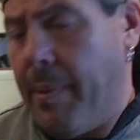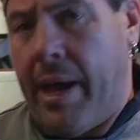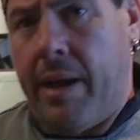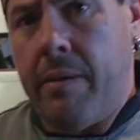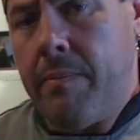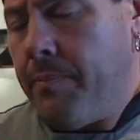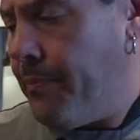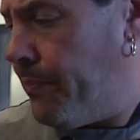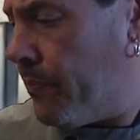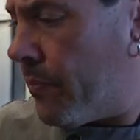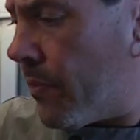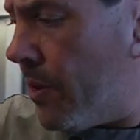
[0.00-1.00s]
pan,
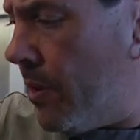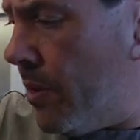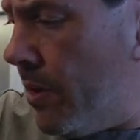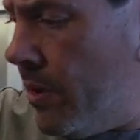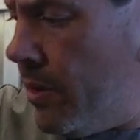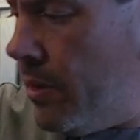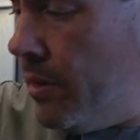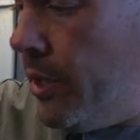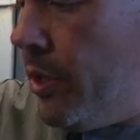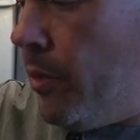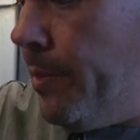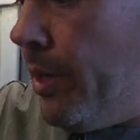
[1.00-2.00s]

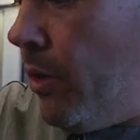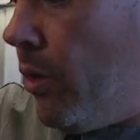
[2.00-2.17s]
little bit of